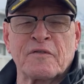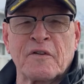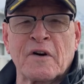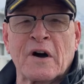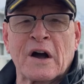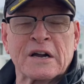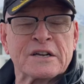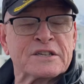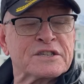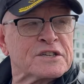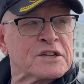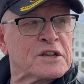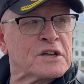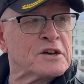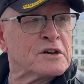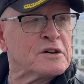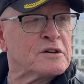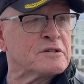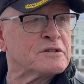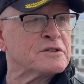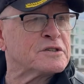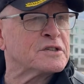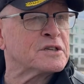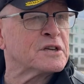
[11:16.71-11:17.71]
Fox
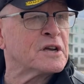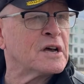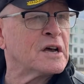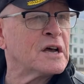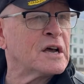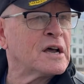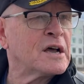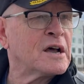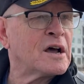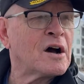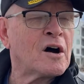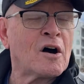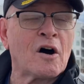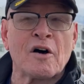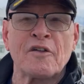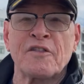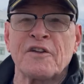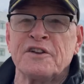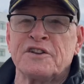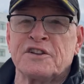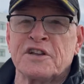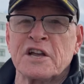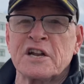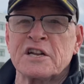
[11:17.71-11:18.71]
News, all
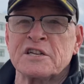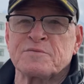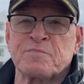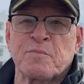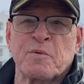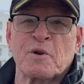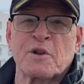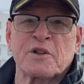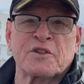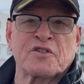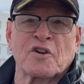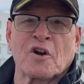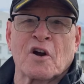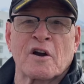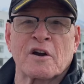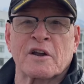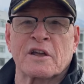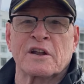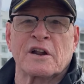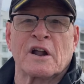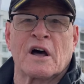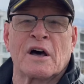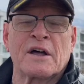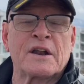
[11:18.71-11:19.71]
they did is put a
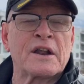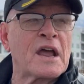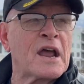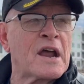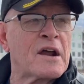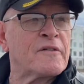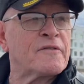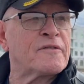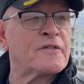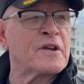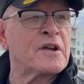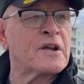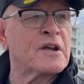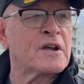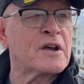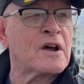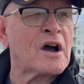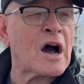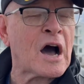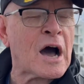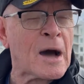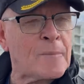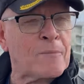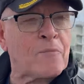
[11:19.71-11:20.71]
target on every
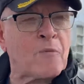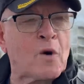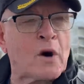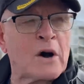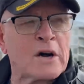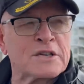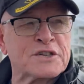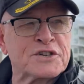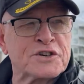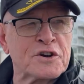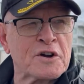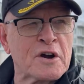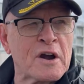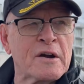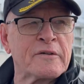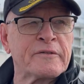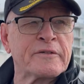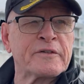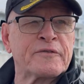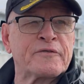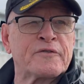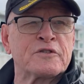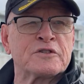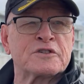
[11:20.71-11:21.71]
cop watcher,
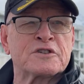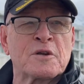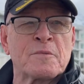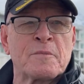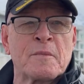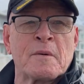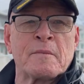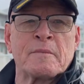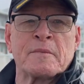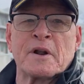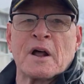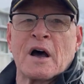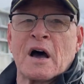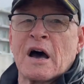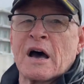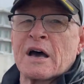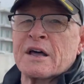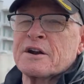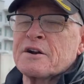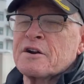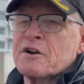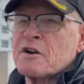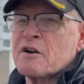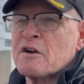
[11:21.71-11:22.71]
every First Amendment
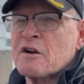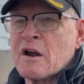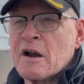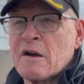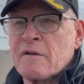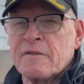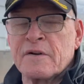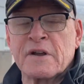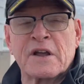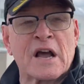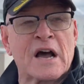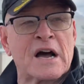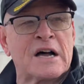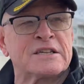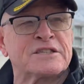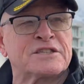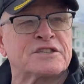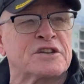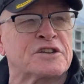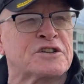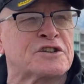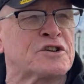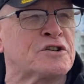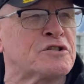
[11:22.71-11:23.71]
auditor, every
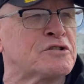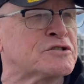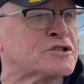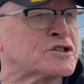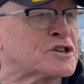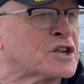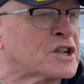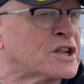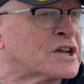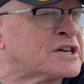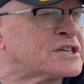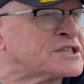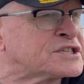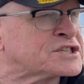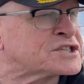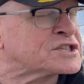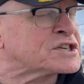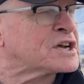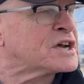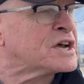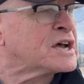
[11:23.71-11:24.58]
constitutionalist,